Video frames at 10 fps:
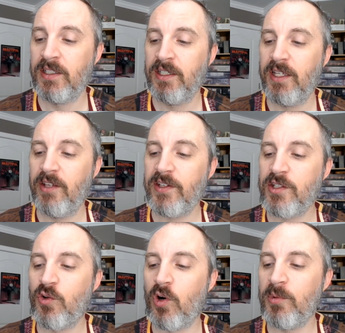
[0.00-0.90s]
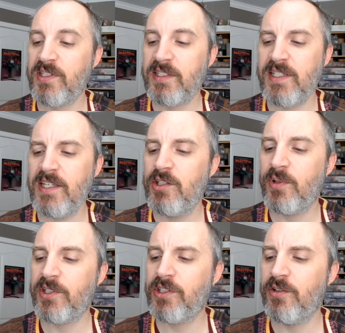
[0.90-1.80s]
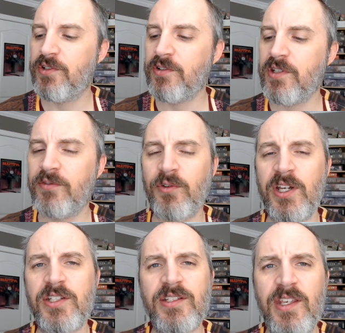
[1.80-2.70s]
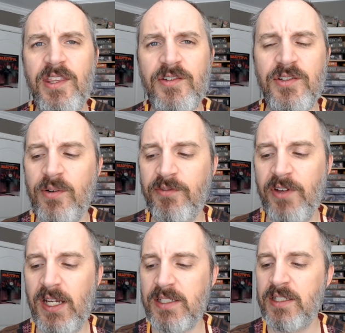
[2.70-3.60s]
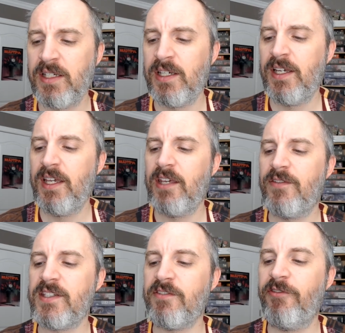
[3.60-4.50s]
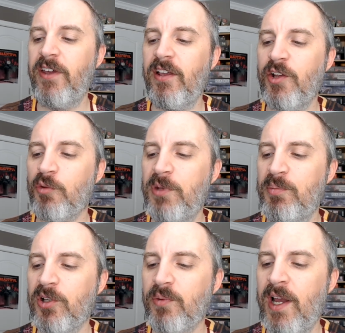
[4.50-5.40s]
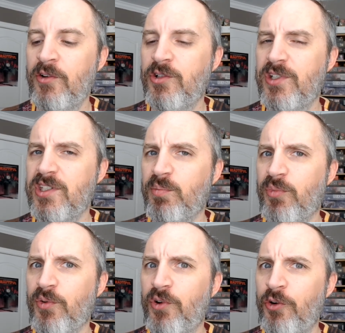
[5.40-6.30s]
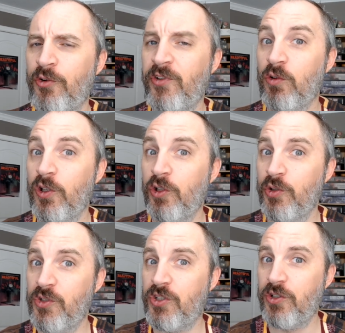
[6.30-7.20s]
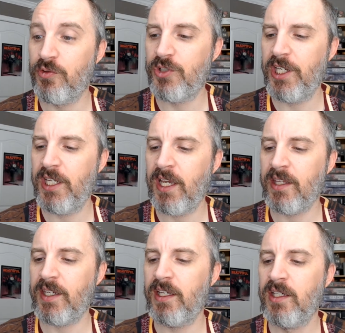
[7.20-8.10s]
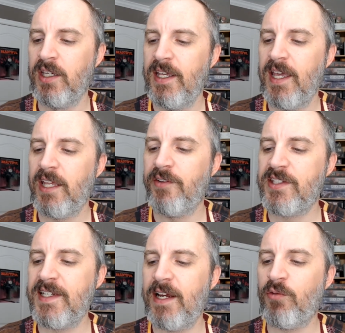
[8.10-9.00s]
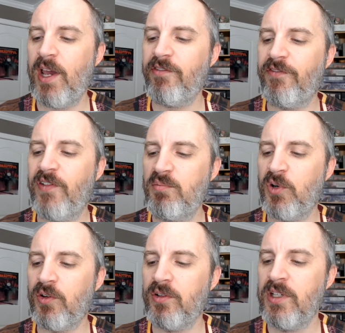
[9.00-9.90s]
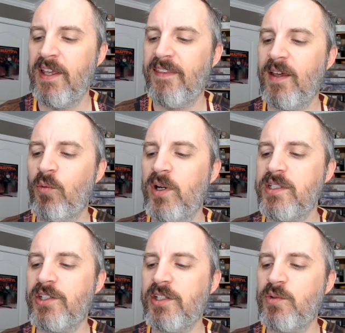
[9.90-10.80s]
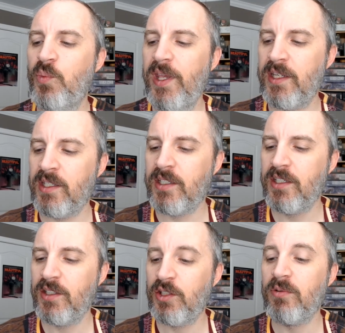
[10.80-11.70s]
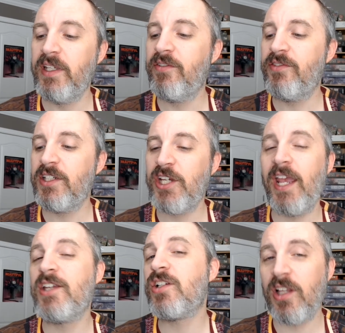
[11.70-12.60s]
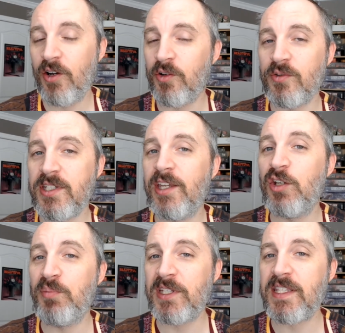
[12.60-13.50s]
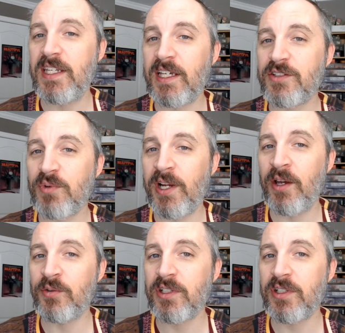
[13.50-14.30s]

If it's a normal success, you excuse yourself graciously. There's no effect. If it's a failure, people around you disapprove. You lose 2 geniality. And if it's an outright fumble that wasn't just wind, you leave to change clothes and you miss the next round.